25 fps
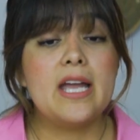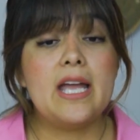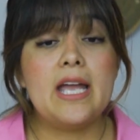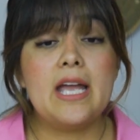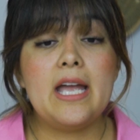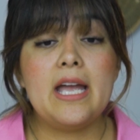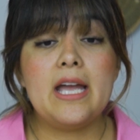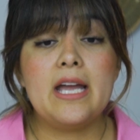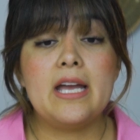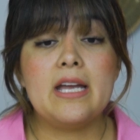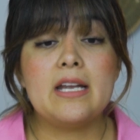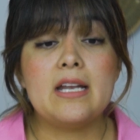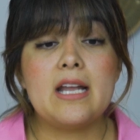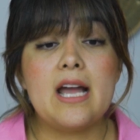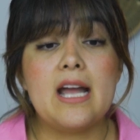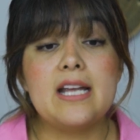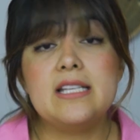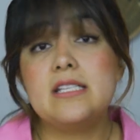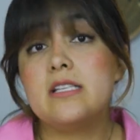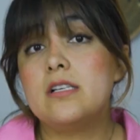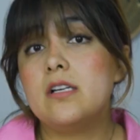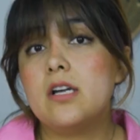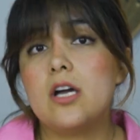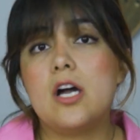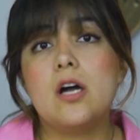And I
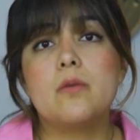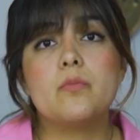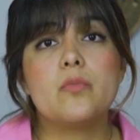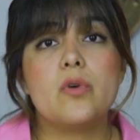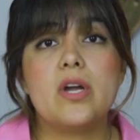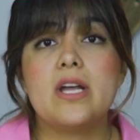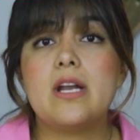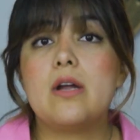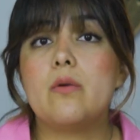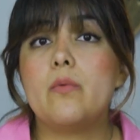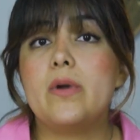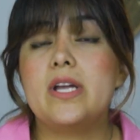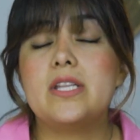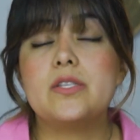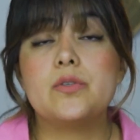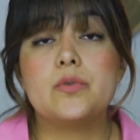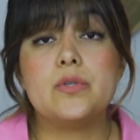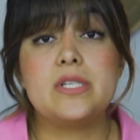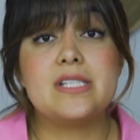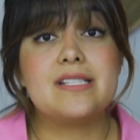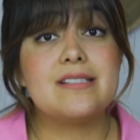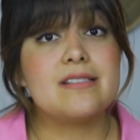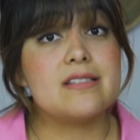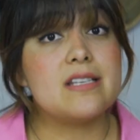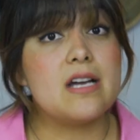didn't come right away
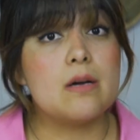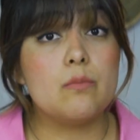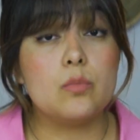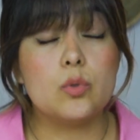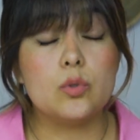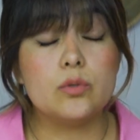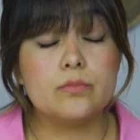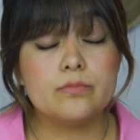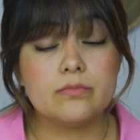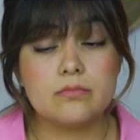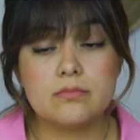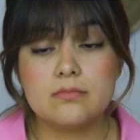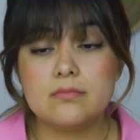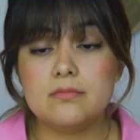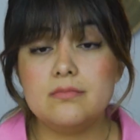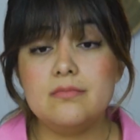to Istanbul.